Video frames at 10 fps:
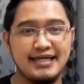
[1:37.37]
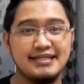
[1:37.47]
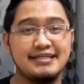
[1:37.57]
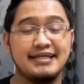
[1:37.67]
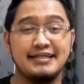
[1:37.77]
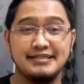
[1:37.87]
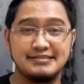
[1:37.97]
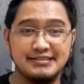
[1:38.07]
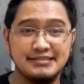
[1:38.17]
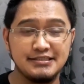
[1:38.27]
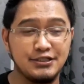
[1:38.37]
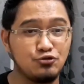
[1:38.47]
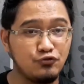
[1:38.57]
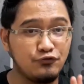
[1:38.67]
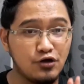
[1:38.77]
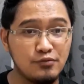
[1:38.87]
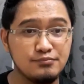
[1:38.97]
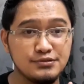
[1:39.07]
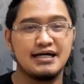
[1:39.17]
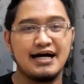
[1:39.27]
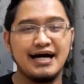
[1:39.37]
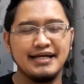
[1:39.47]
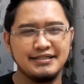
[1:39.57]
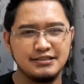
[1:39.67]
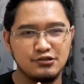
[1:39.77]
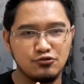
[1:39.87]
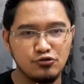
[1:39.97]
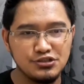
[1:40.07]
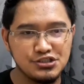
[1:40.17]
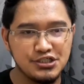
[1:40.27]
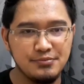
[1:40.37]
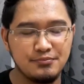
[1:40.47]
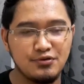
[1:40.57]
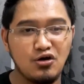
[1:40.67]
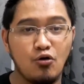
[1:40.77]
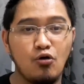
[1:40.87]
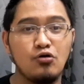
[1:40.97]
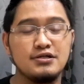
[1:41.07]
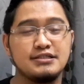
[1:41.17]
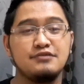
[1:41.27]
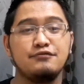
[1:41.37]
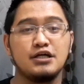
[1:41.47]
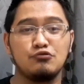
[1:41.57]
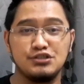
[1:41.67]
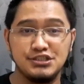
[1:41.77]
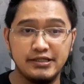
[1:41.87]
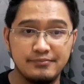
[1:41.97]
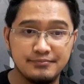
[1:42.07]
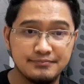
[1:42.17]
and it can exist in two forms, either the roll shape or the flower shape.